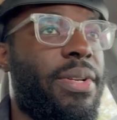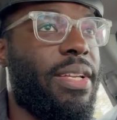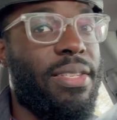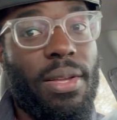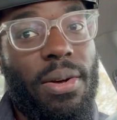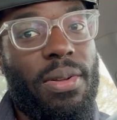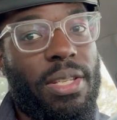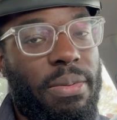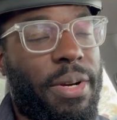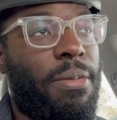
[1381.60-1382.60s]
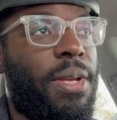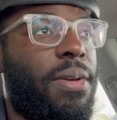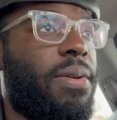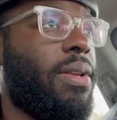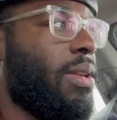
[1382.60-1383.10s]
That's the goal. That's what we're going to be
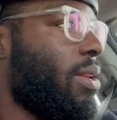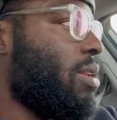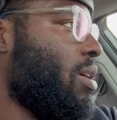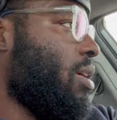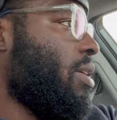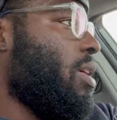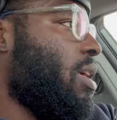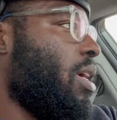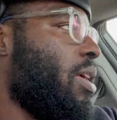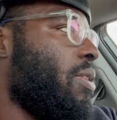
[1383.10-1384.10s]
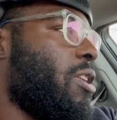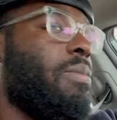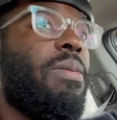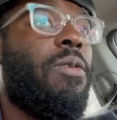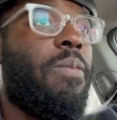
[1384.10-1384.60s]
doing. And they're going to
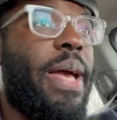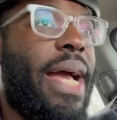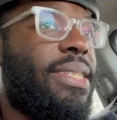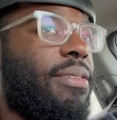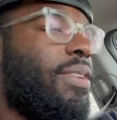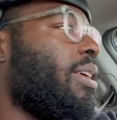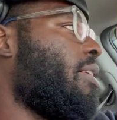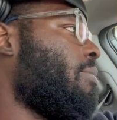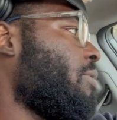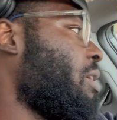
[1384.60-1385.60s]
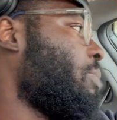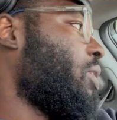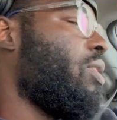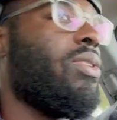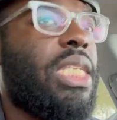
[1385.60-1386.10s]
be more passive income
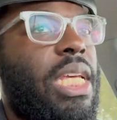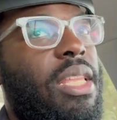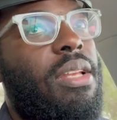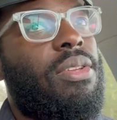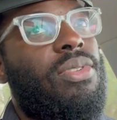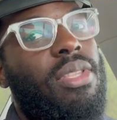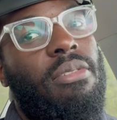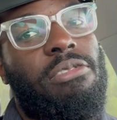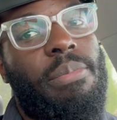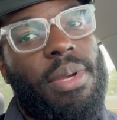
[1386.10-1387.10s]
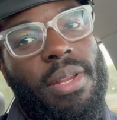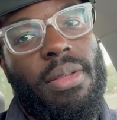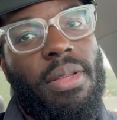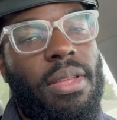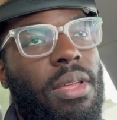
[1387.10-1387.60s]
properties, and then using the flipping
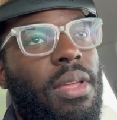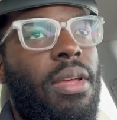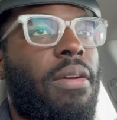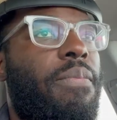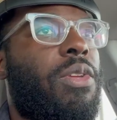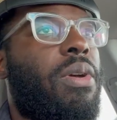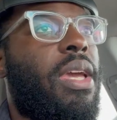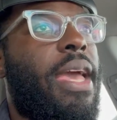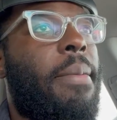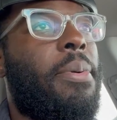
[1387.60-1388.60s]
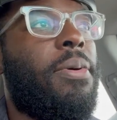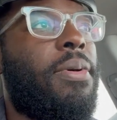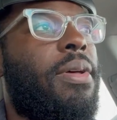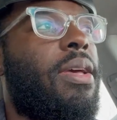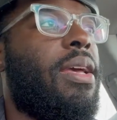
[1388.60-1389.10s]
to create capital.
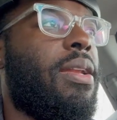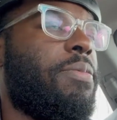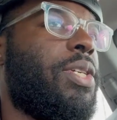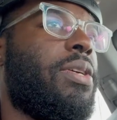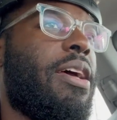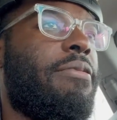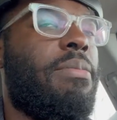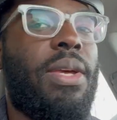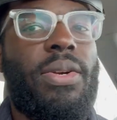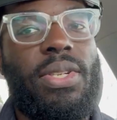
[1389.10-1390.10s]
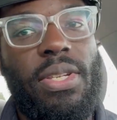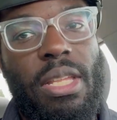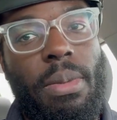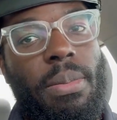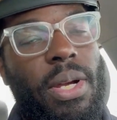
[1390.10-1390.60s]
And we should have a bigger
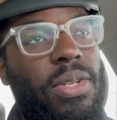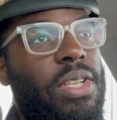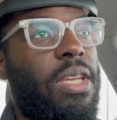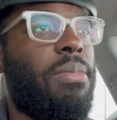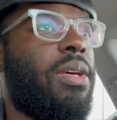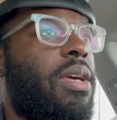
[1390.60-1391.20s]
system, a bigger team